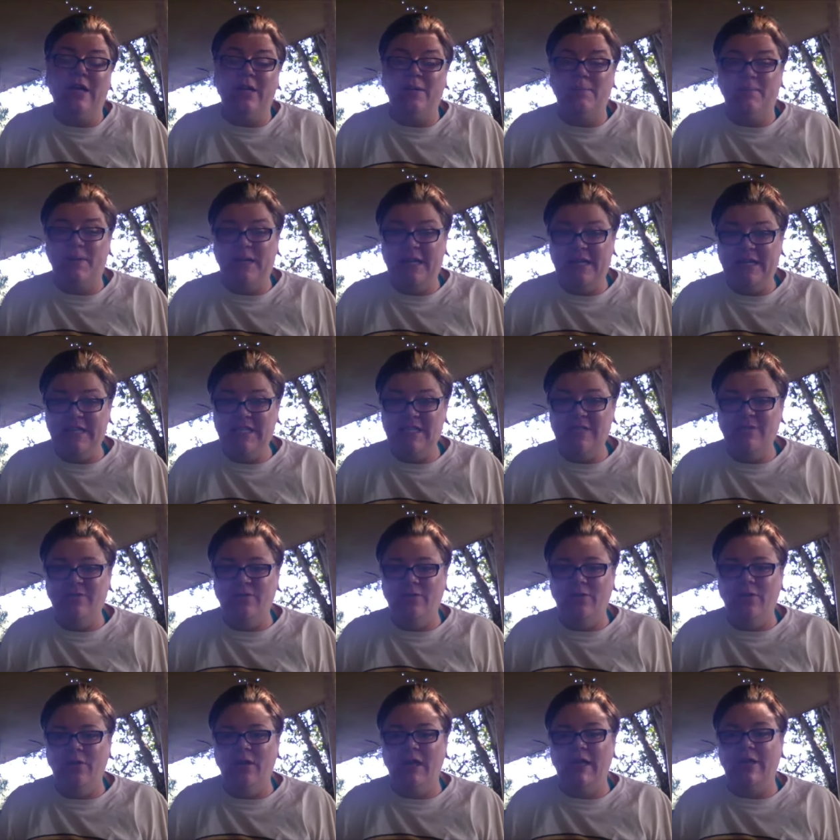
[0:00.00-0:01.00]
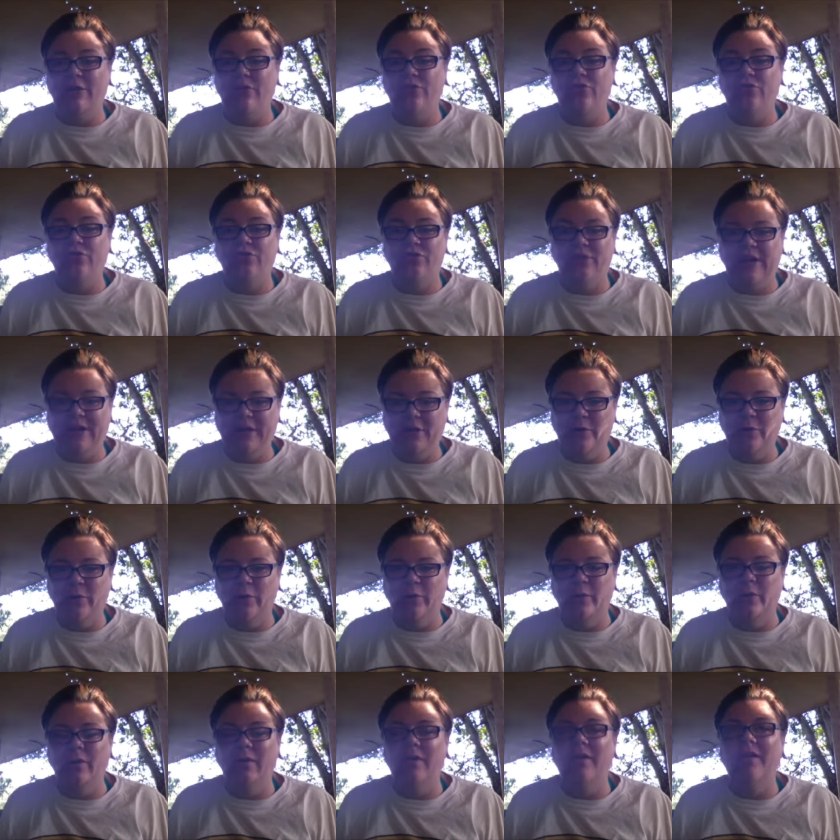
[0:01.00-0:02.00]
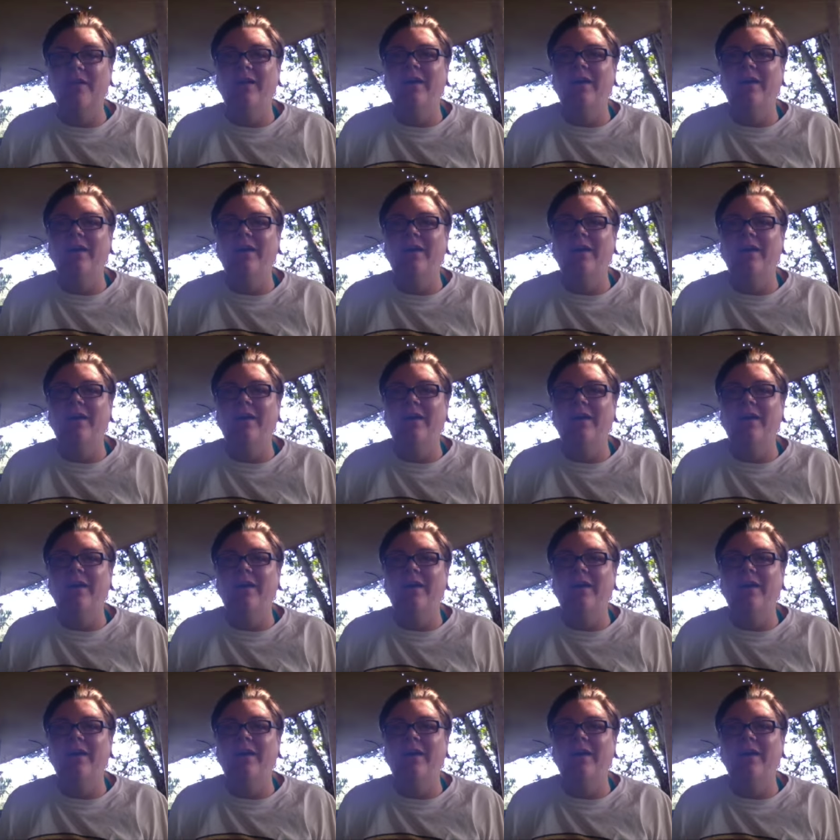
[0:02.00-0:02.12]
and peaceful and tranquil.